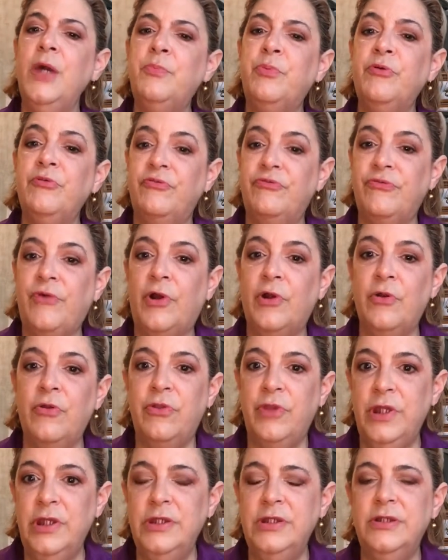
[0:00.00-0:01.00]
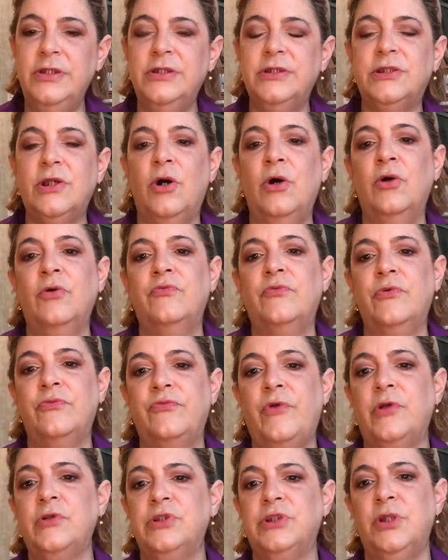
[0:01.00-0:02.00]
prefer these over
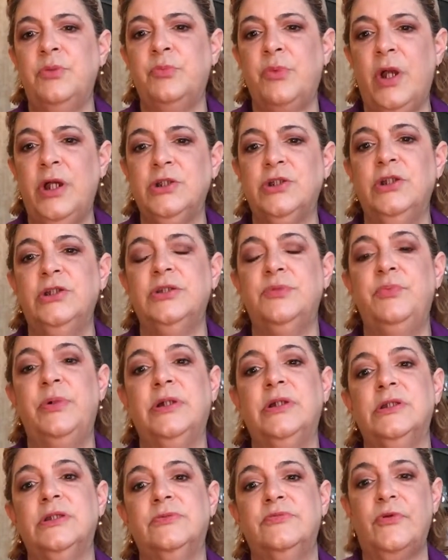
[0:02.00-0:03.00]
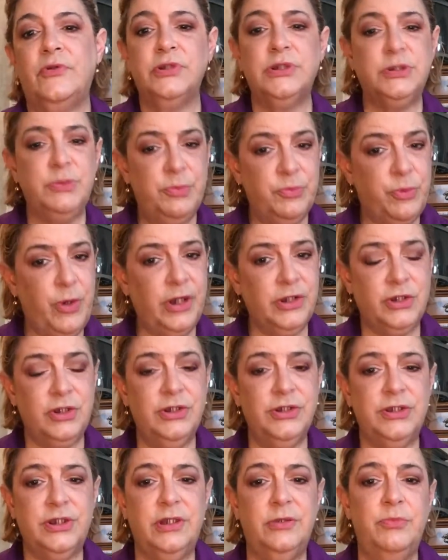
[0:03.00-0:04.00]
first impressions because first
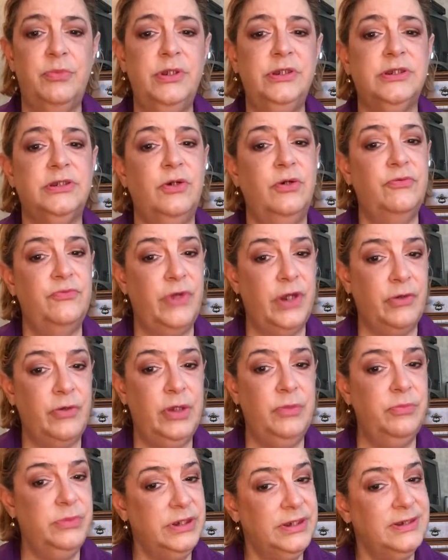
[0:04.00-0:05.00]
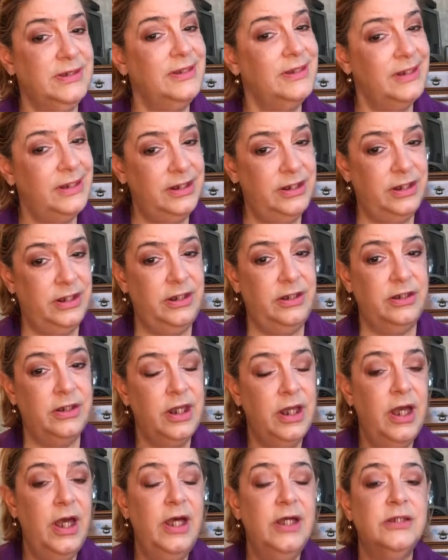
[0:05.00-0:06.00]
impressions can be so very misleading.
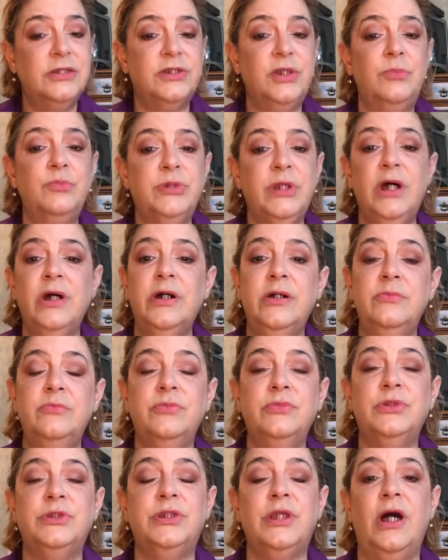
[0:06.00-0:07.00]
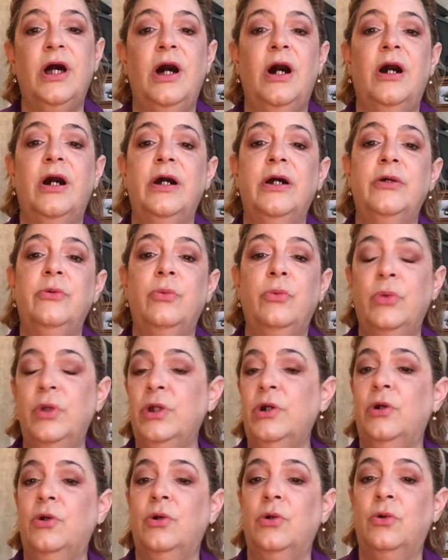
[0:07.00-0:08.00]
Sometimes I
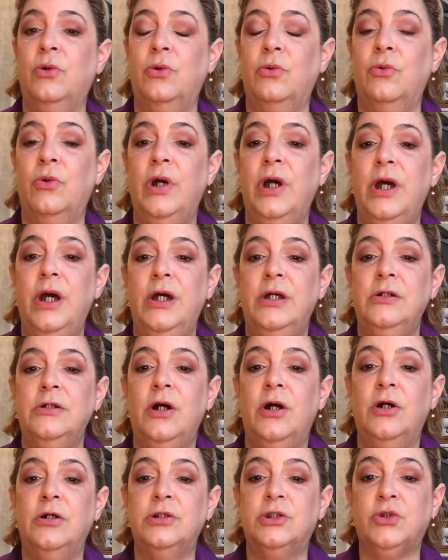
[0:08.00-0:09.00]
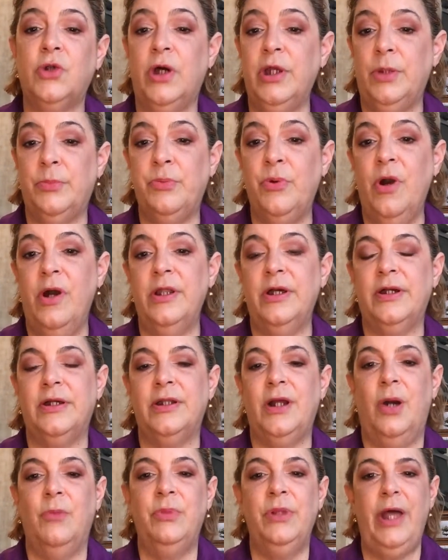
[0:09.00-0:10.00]
will try a product and
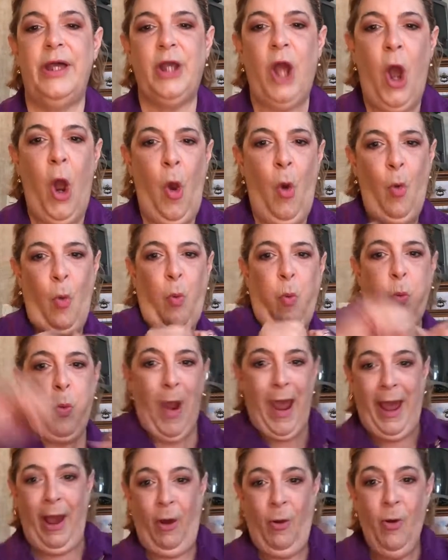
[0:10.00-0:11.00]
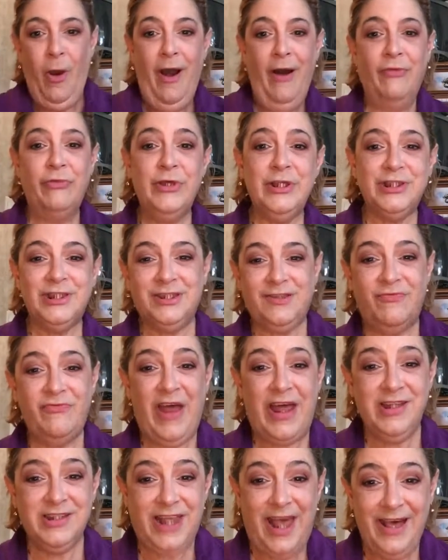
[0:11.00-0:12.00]
I'll be like, wow, this is
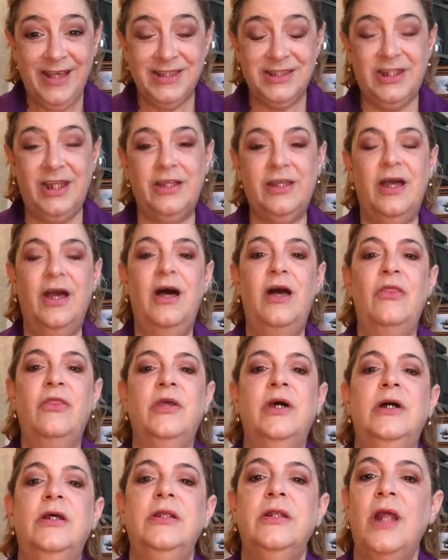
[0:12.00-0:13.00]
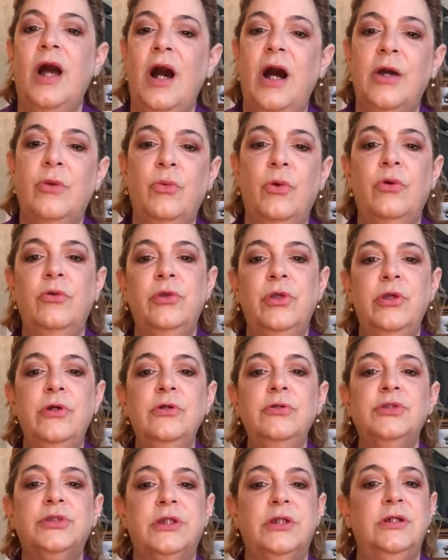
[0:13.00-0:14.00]
fantastic. And then I will
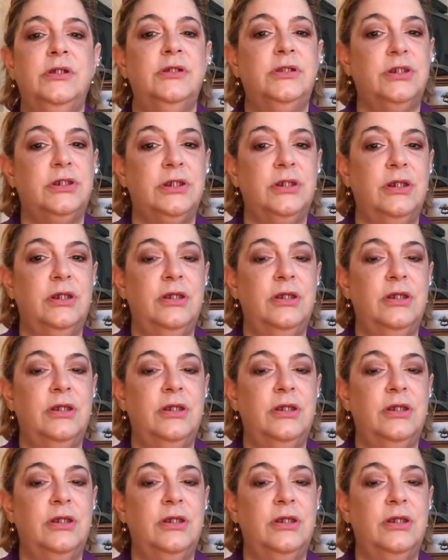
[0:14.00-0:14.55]
use it